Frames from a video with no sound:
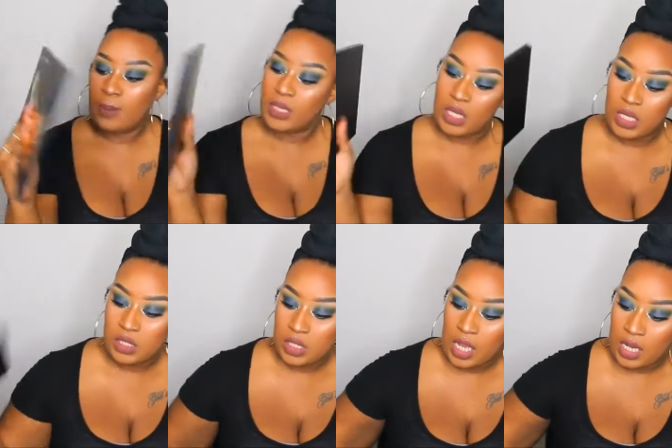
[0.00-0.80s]

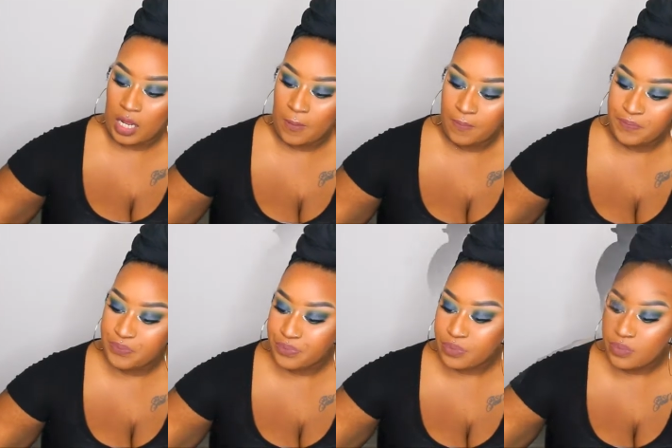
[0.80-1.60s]
please honey
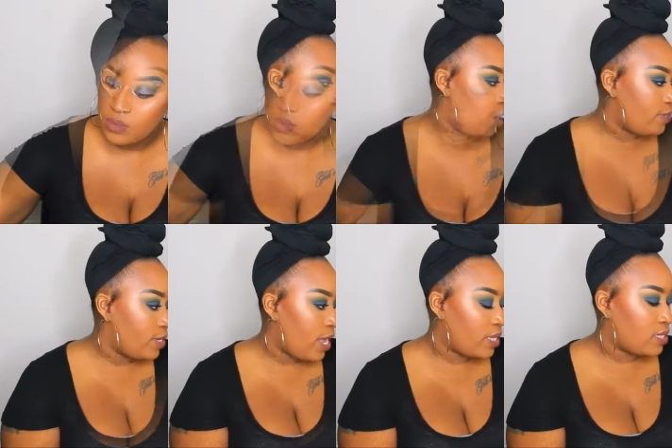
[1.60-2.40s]
so up
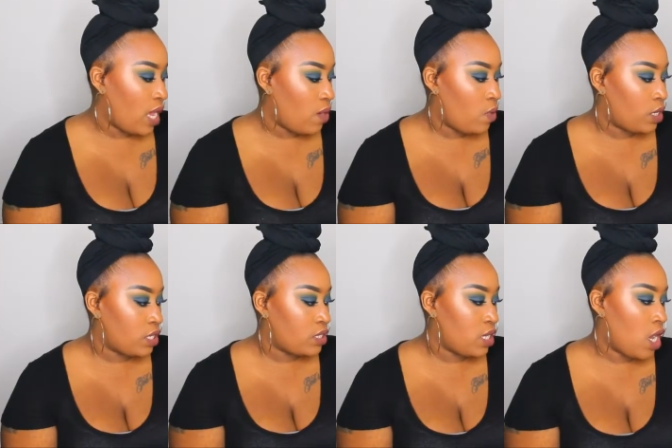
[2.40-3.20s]
next I
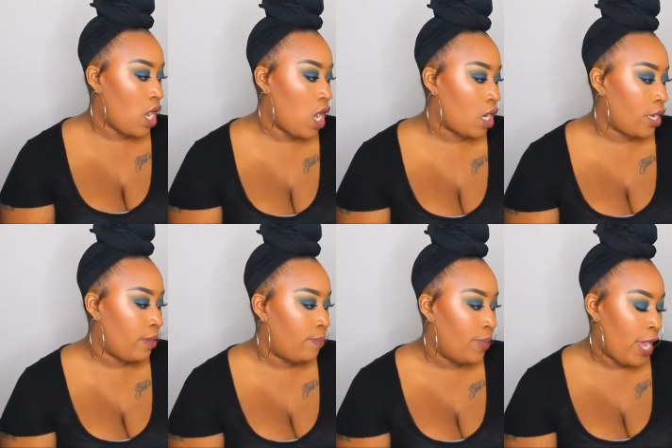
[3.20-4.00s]
want to talk
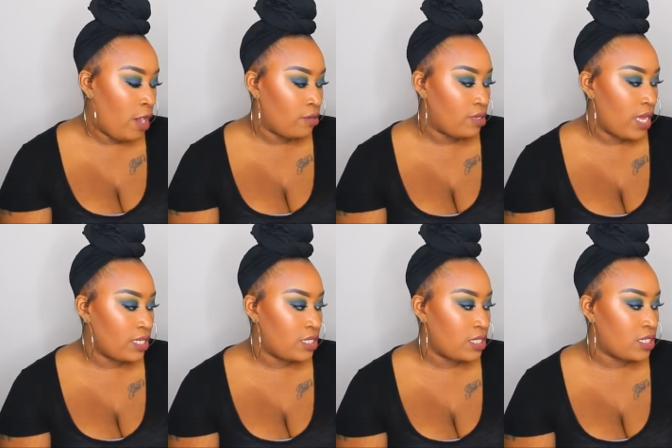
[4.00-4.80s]
about
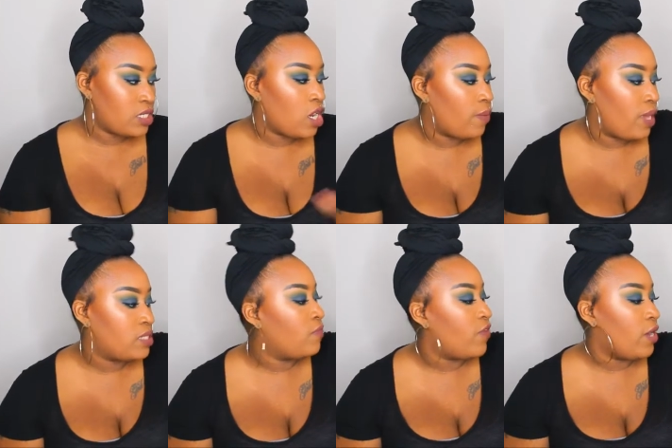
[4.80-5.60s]
let's just talk
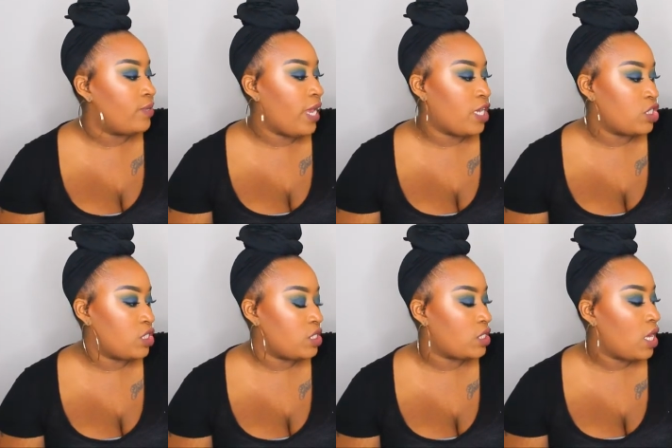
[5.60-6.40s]
about some
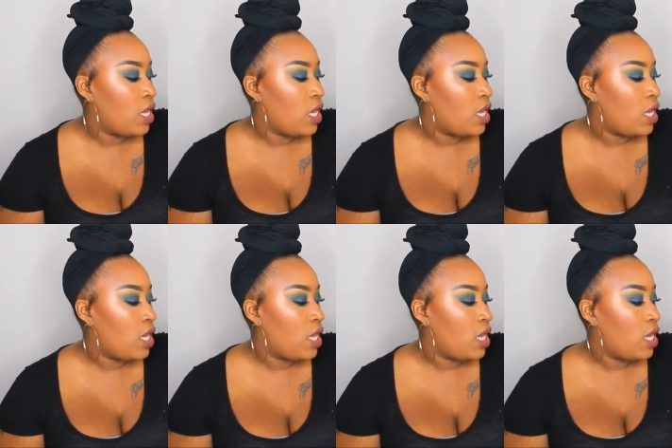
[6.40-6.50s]
foundations